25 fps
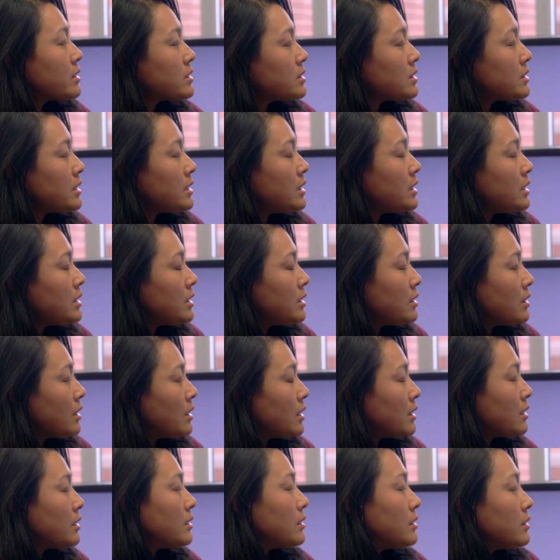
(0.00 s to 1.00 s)
uh, C D
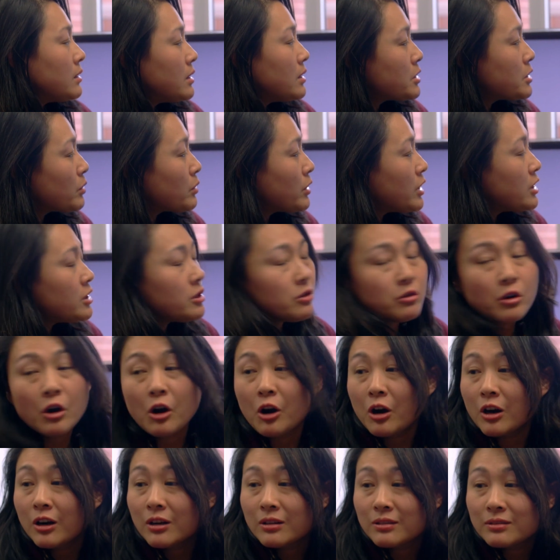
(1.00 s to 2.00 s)
twenty-two
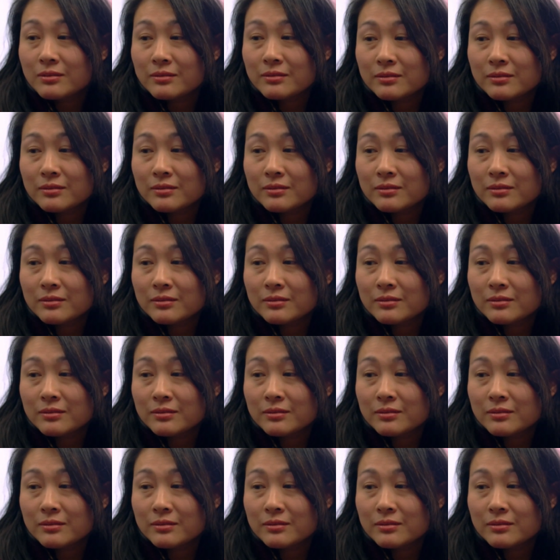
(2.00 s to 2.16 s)
CAR.